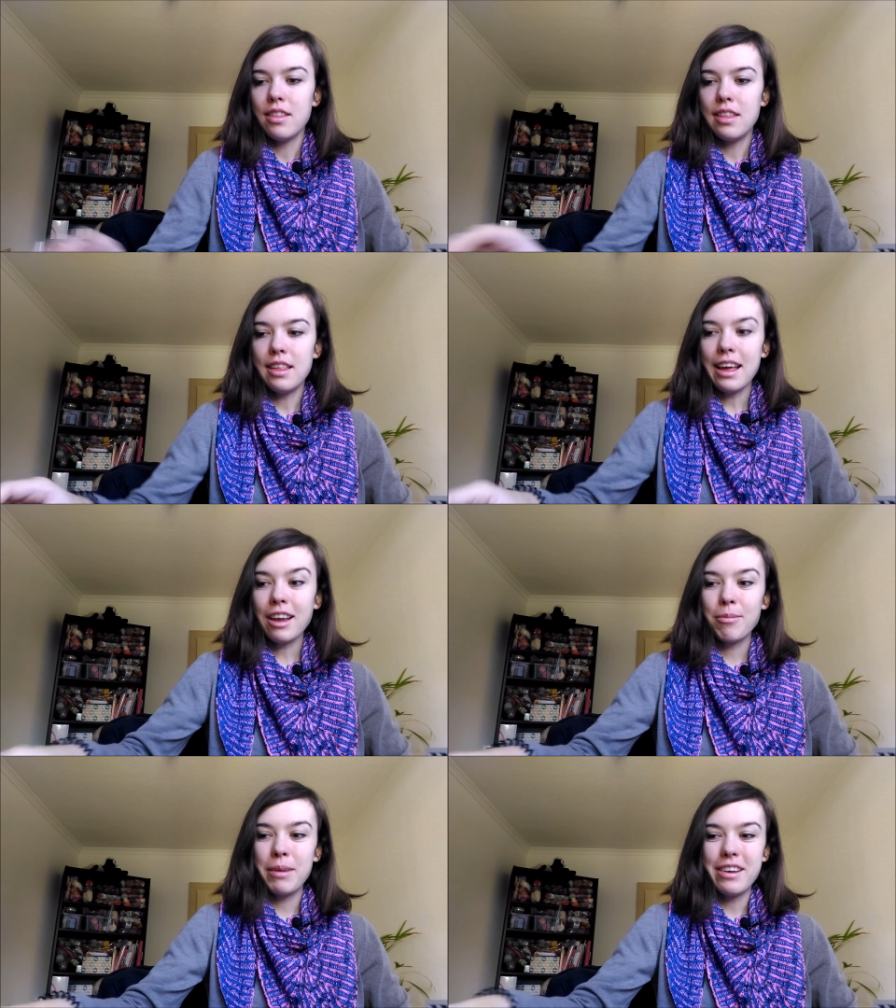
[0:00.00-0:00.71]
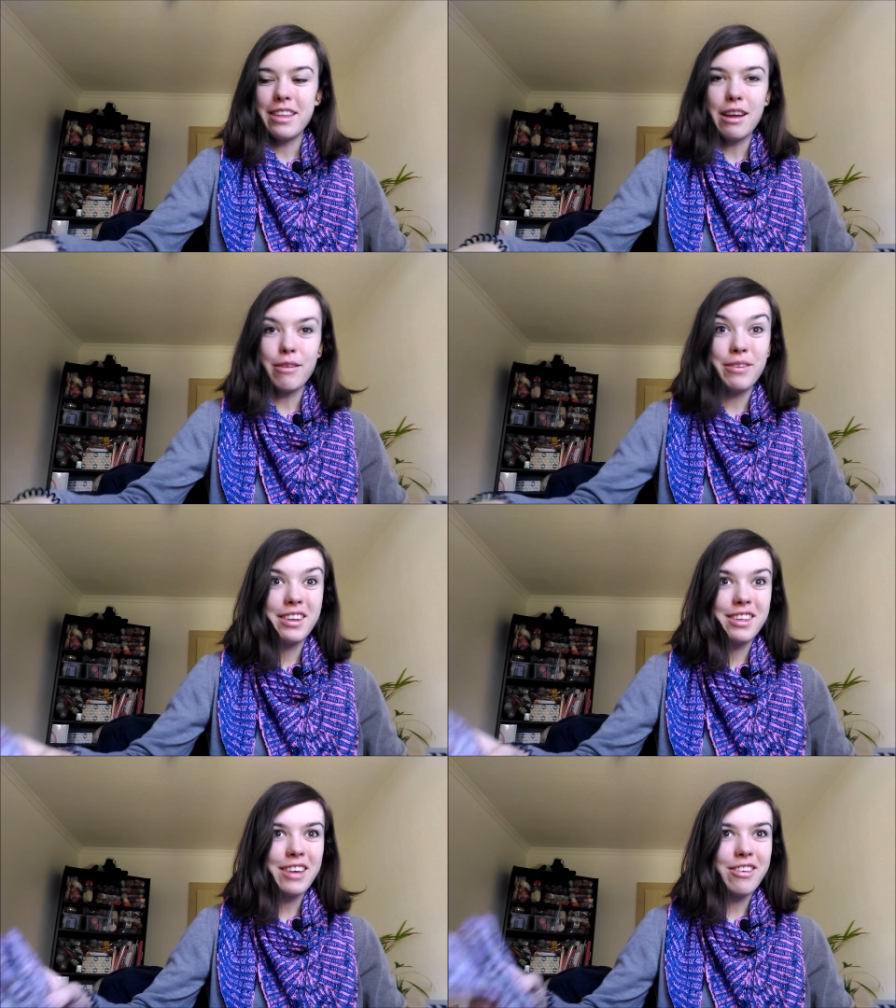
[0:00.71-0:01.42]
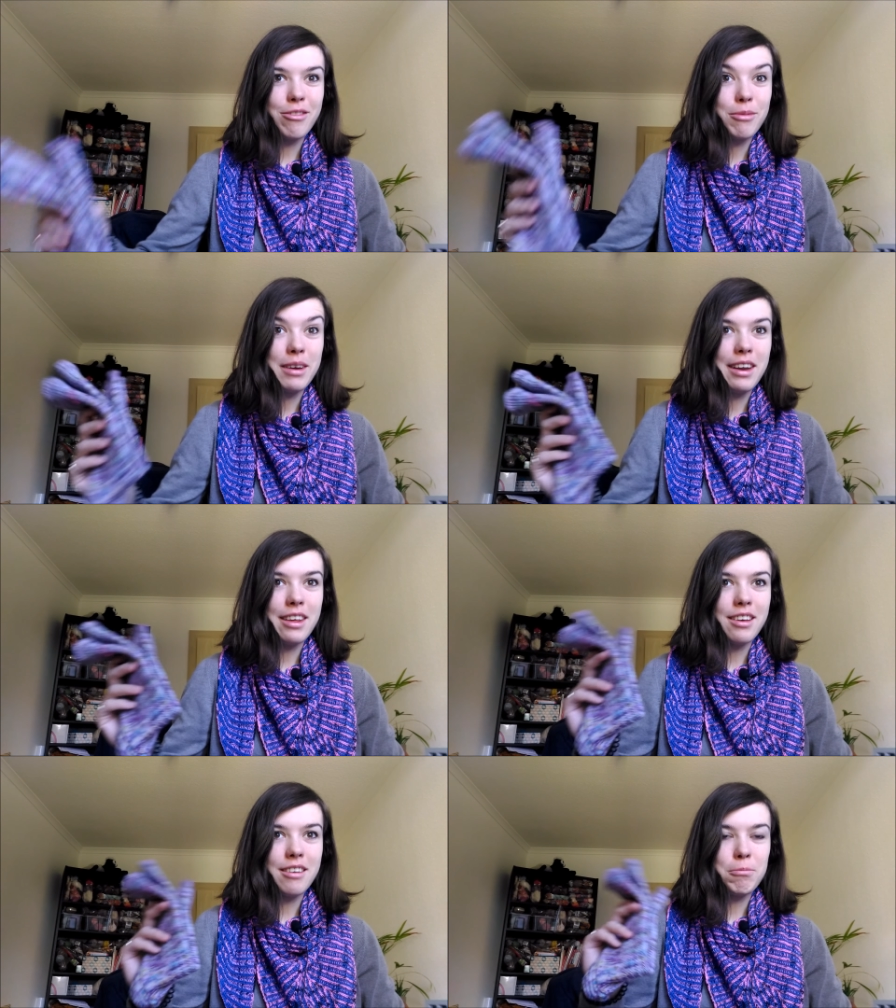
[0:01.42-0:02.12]
the second pair that I finished I wasn't
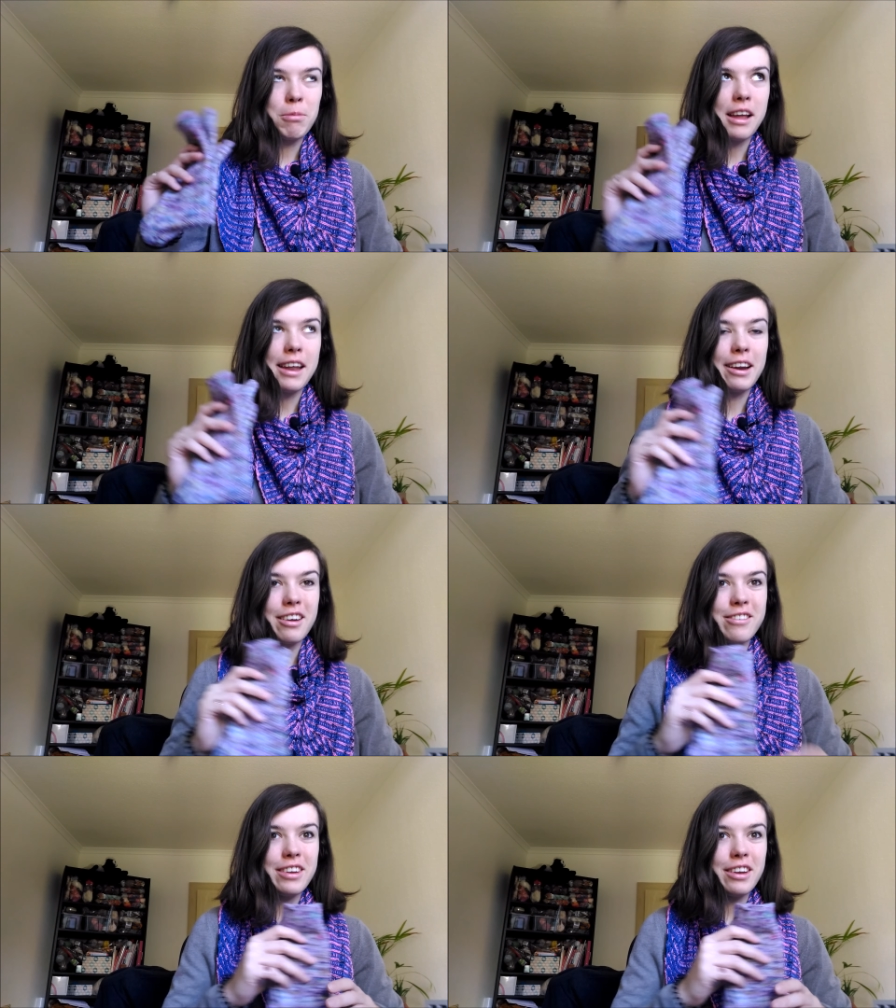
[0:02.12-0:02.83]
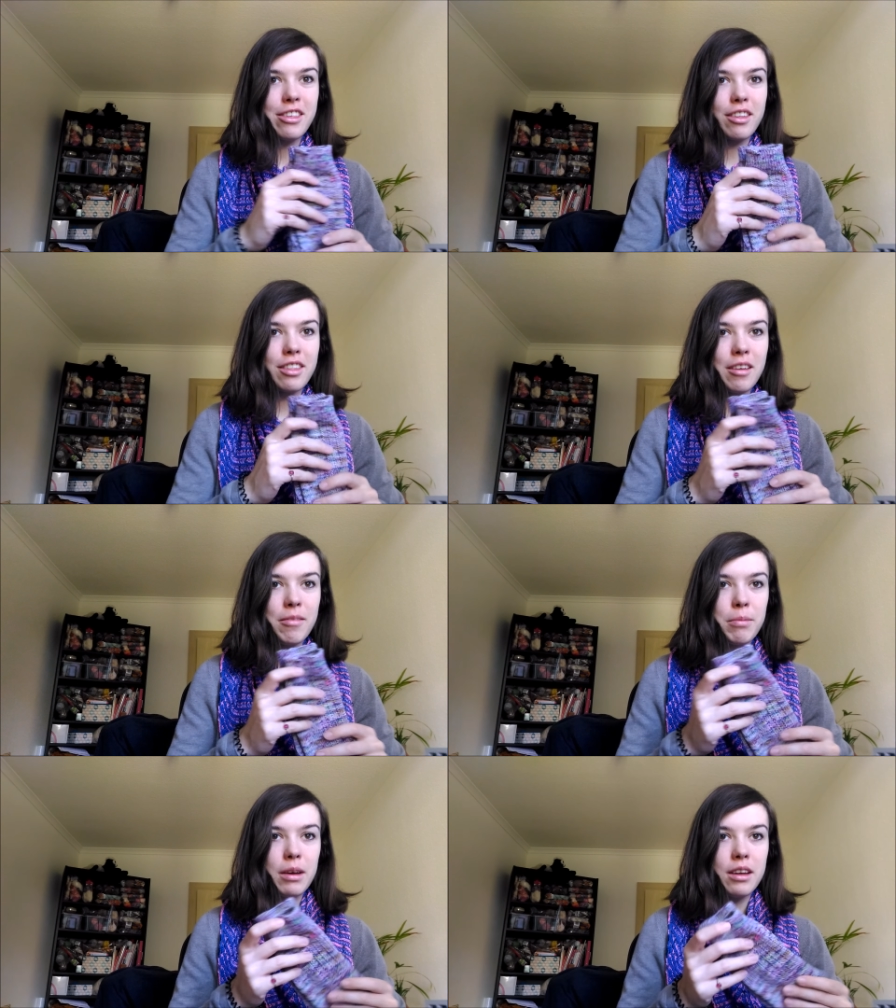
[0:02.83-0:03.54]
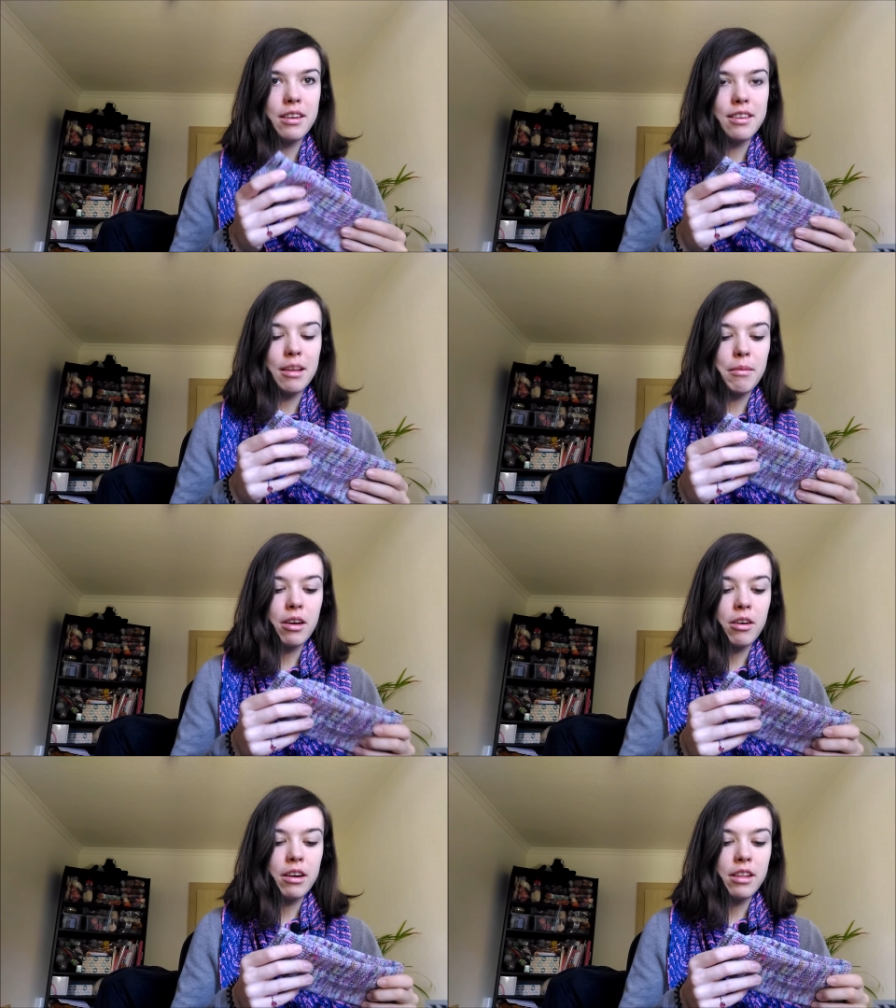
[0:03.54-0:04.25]
really planning on finishing them but
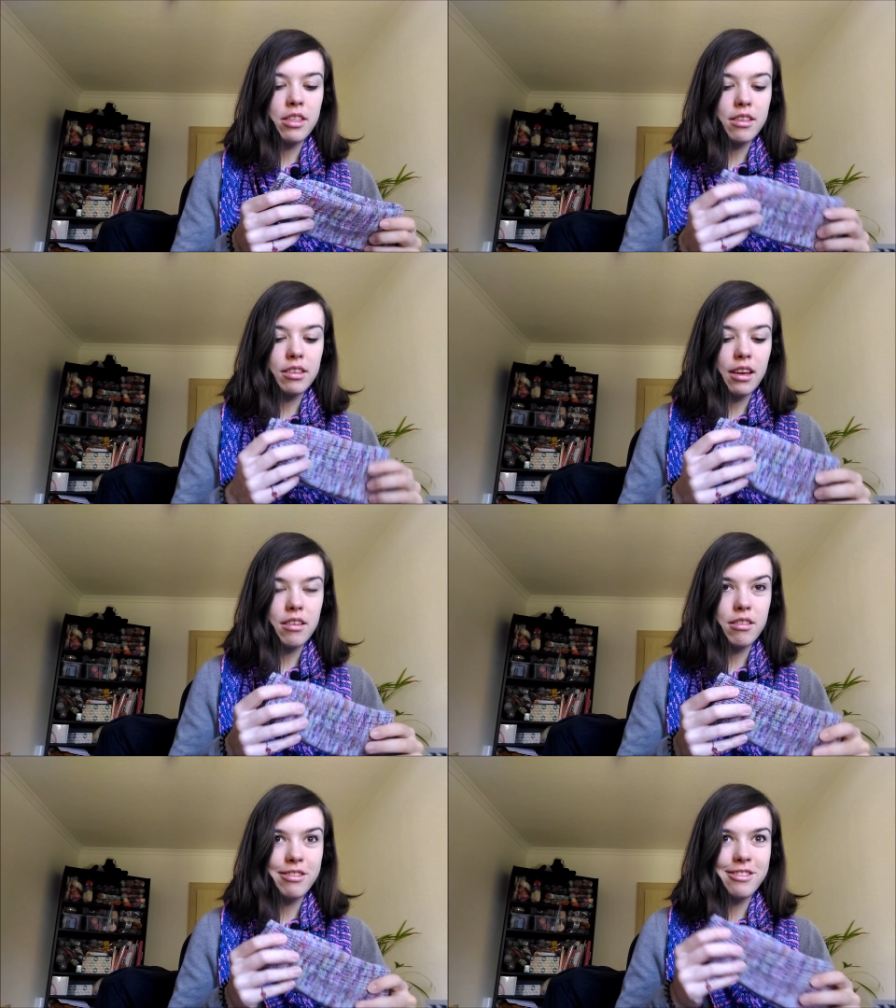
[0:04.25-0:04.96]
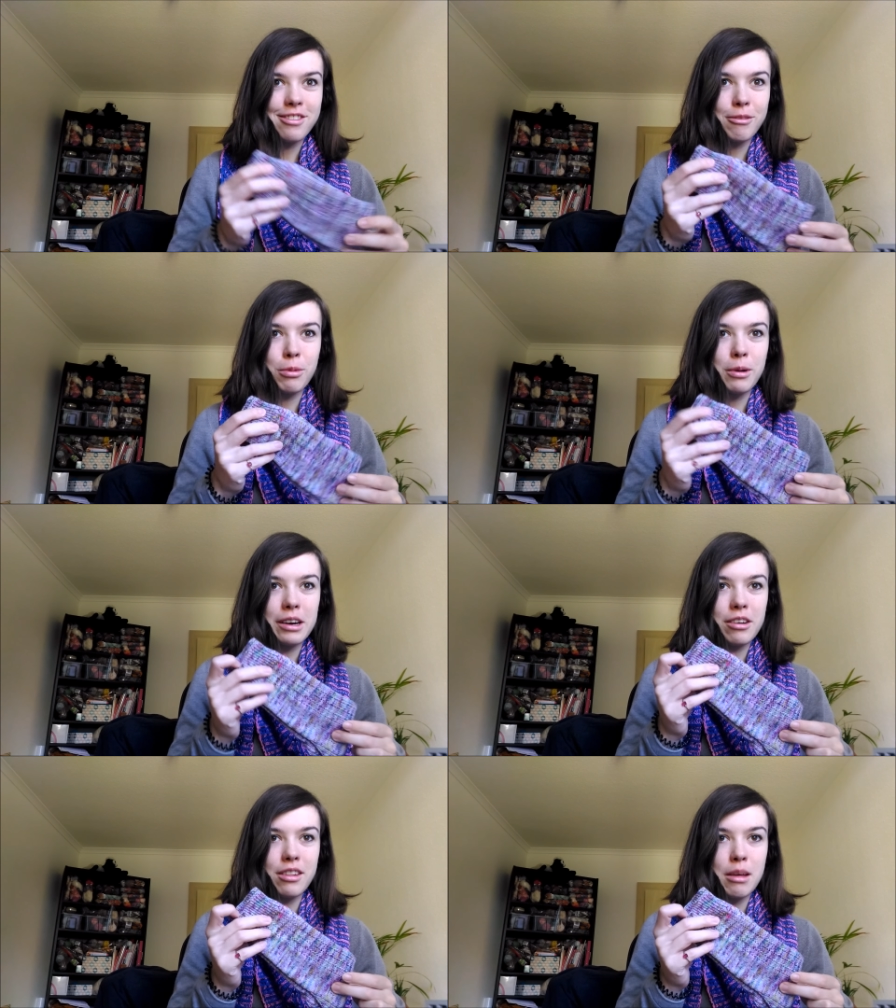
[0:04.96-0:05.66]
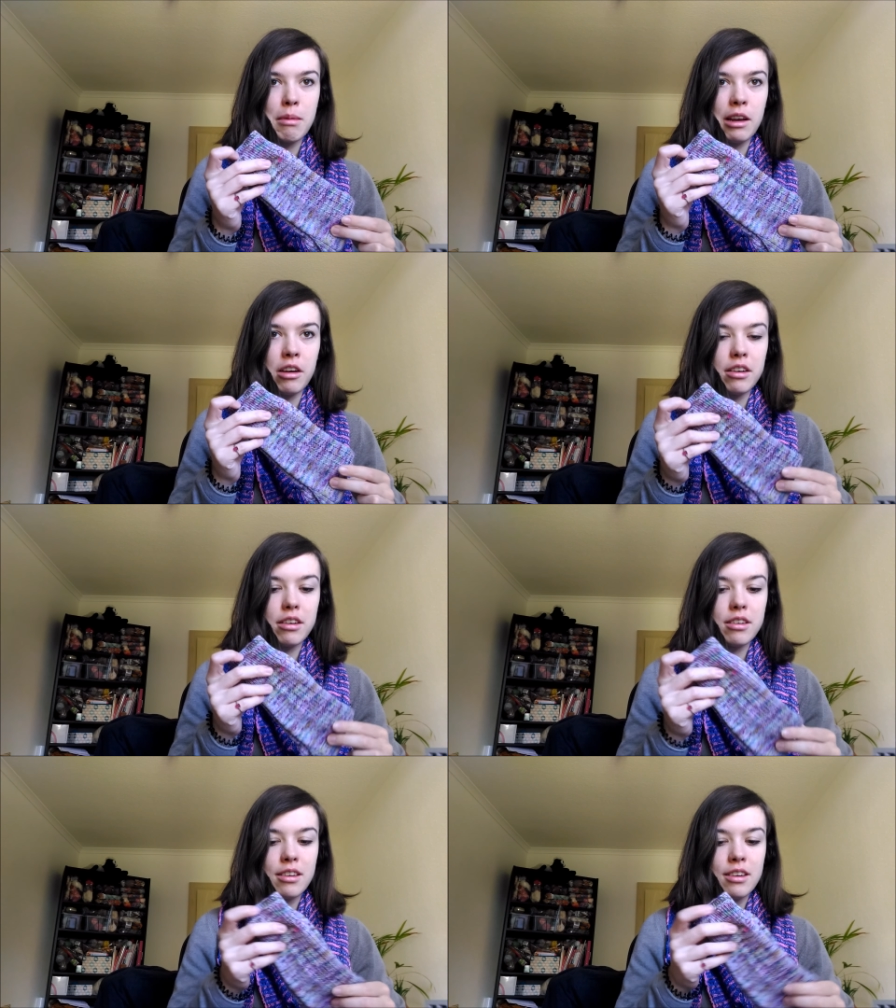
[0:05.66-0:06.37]
somehow I just kind of worked on them a
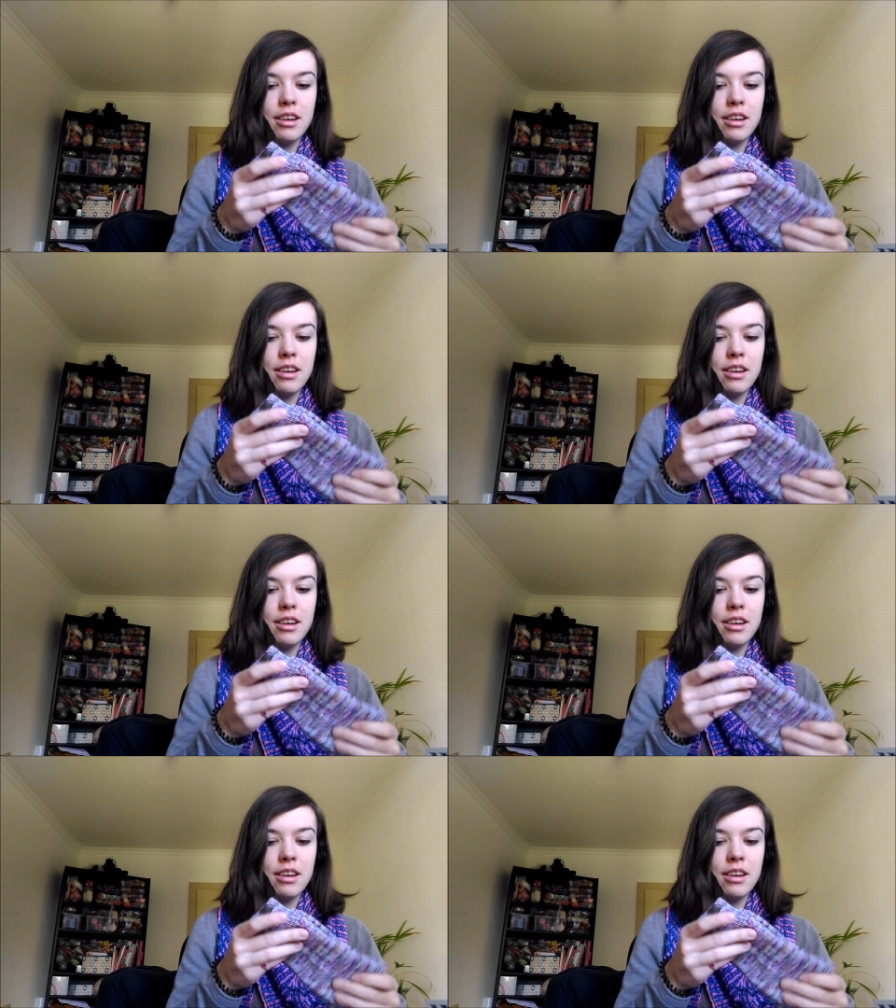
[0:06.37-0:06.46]
lot